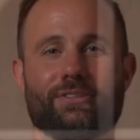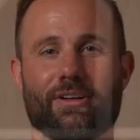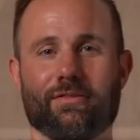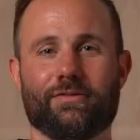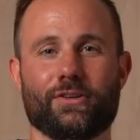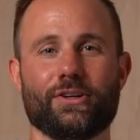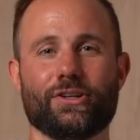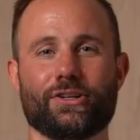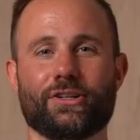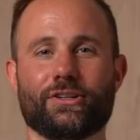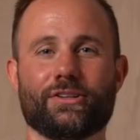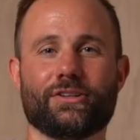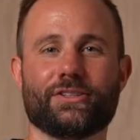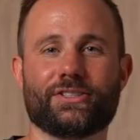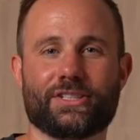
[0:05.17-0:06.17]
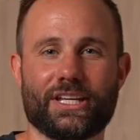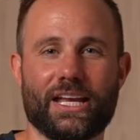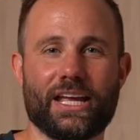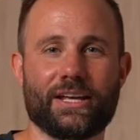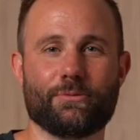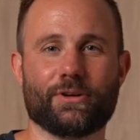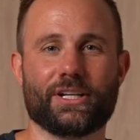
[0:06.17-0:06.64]
lovers?
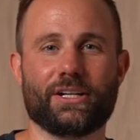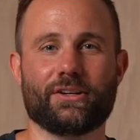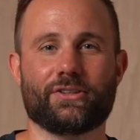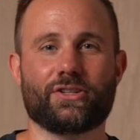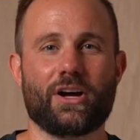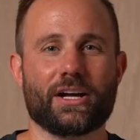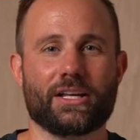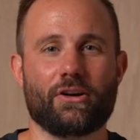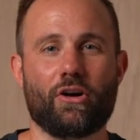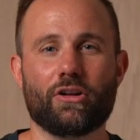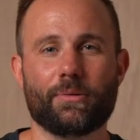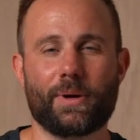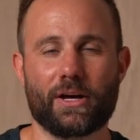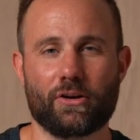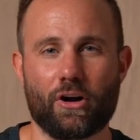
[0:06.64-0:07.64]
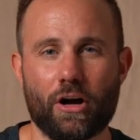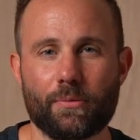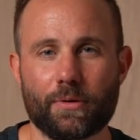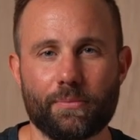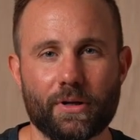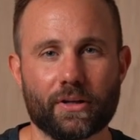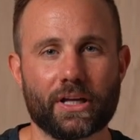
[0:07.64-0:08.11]
Today we're here talking all about
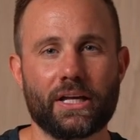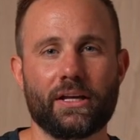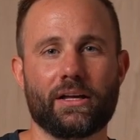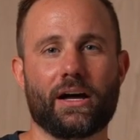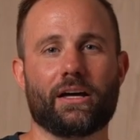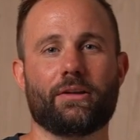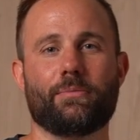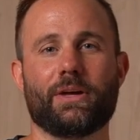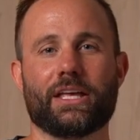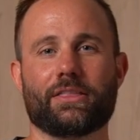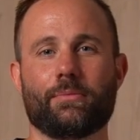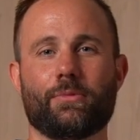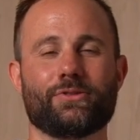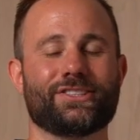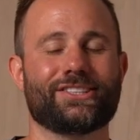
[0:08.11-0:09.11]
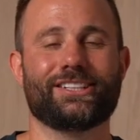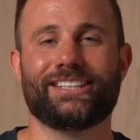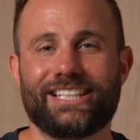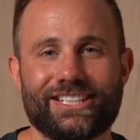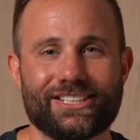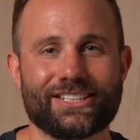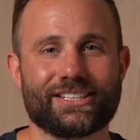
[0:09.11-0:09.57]
almond milk, how to make the most
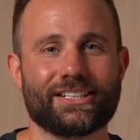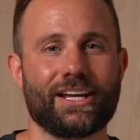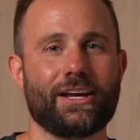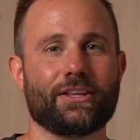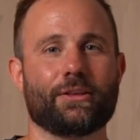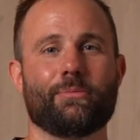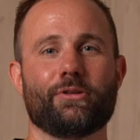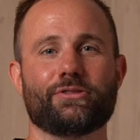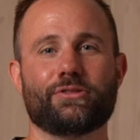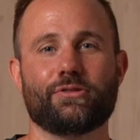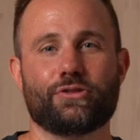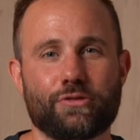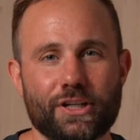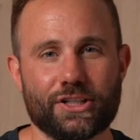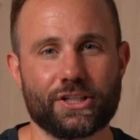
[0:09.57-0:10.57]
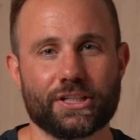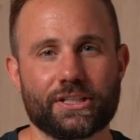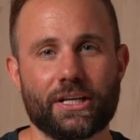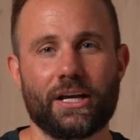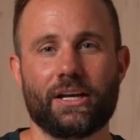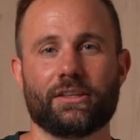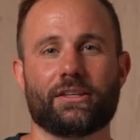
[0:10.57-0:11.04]
delicious, the most nutritious,
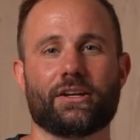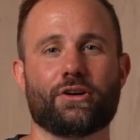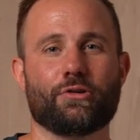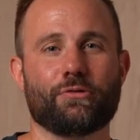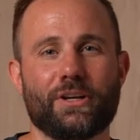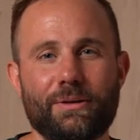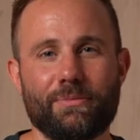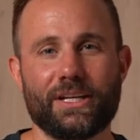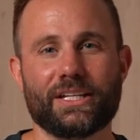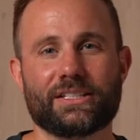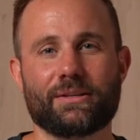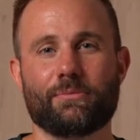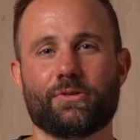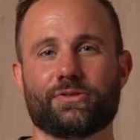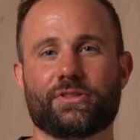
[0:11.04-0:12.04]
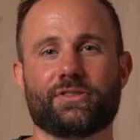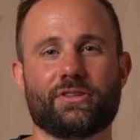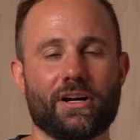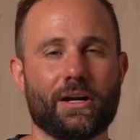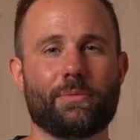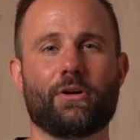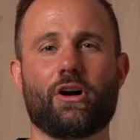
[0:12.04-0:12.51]
the creamiest and most
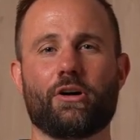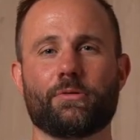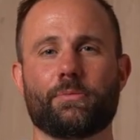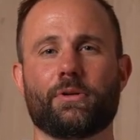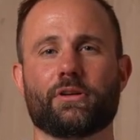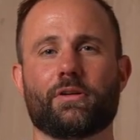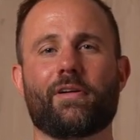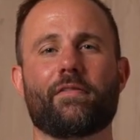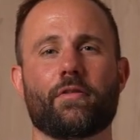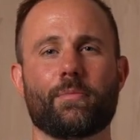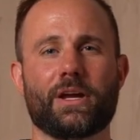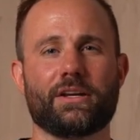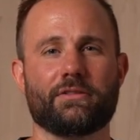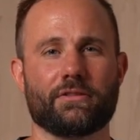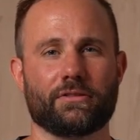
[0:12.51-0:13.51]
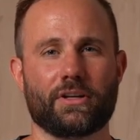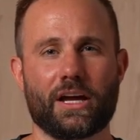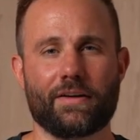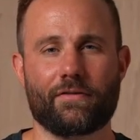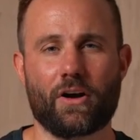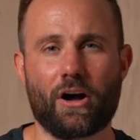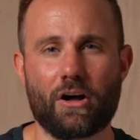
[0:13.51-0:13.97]
desirable almond milk you've ever made in your
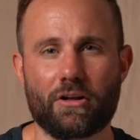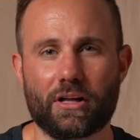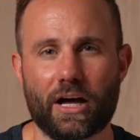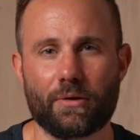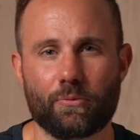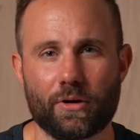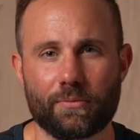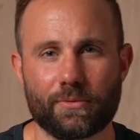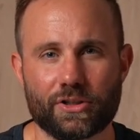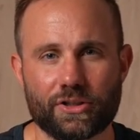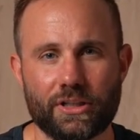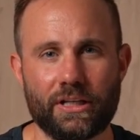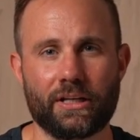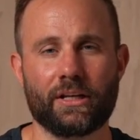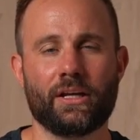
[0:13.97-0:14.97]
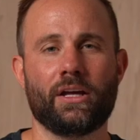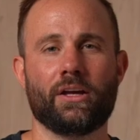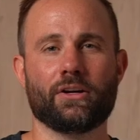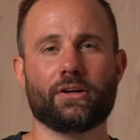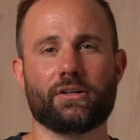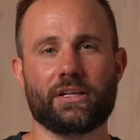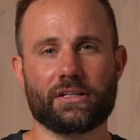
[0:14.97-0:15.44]
life, all on one machine,
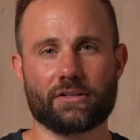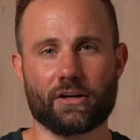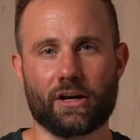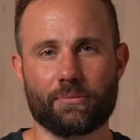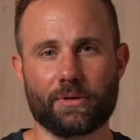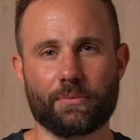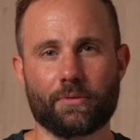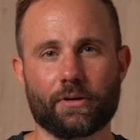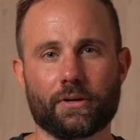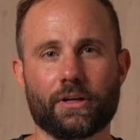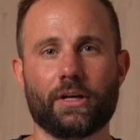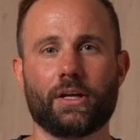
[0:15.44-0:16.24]
Goodnature Hummingbird.